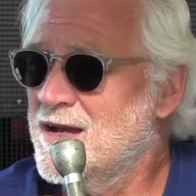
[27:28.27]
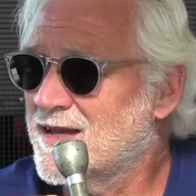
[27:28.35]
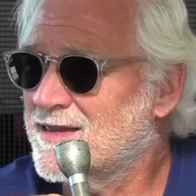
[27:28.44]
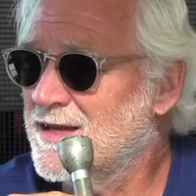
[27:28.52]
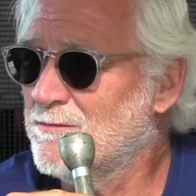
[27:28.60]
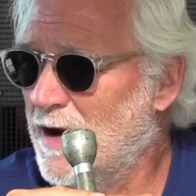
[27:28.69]

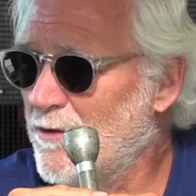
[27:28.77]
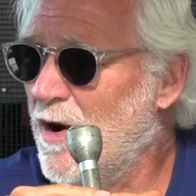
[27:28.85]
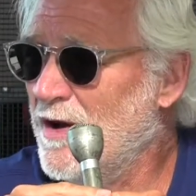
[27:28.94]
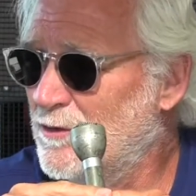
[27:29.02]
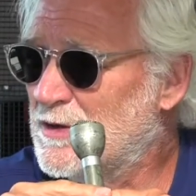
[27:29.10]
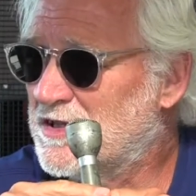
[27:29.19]
I think my
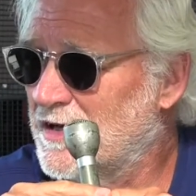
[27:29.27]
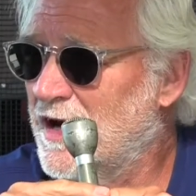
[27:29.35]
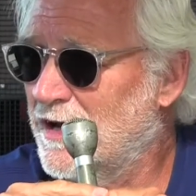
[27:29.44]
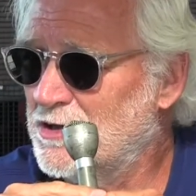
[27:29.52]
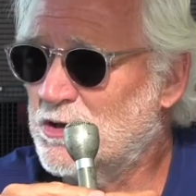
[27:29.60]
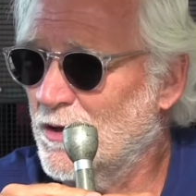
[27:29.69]
wife would tell
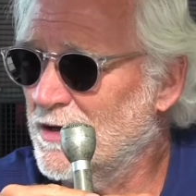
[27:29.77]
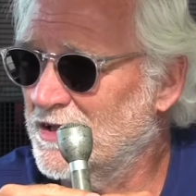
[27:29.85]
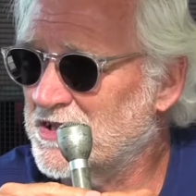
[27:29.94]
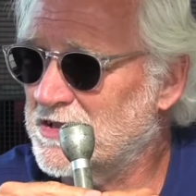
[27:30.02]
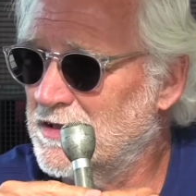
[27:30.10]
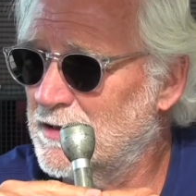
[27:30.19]
you I enjoy
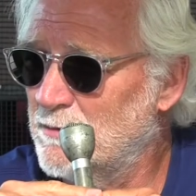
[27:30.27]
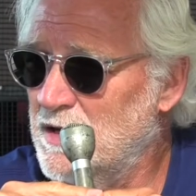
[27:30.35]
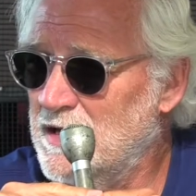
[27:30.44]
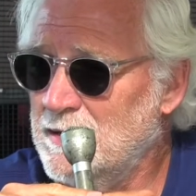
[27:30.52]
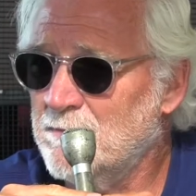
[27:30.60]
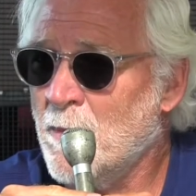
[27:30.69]
listening to
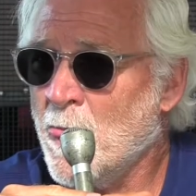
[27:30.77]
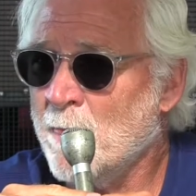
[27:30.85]
me.